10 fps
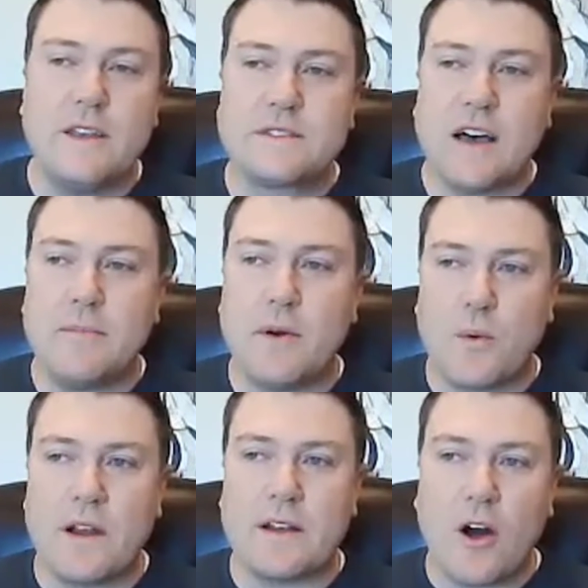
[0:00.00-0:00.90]
utah but
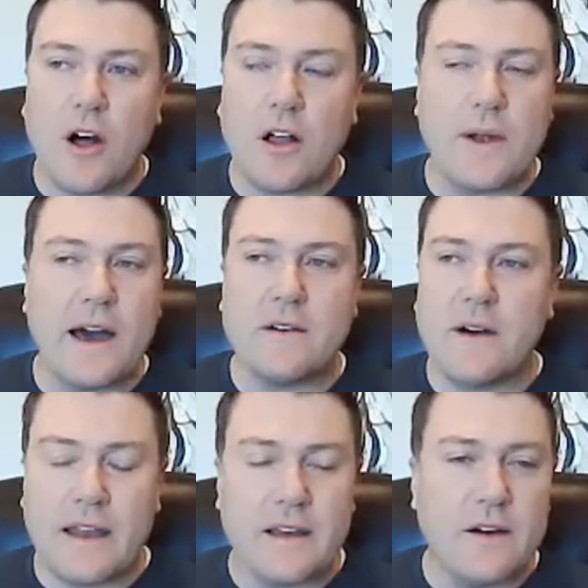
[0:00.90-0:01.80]
we're in colorado
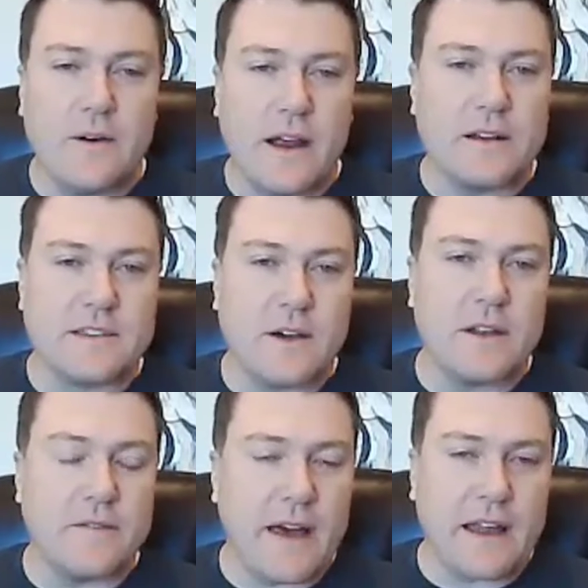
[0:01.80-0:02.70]
idaho arizona
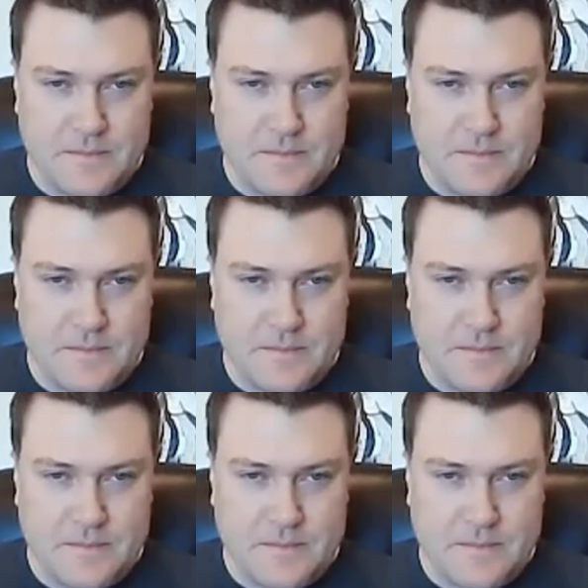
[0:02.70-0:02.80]
nevada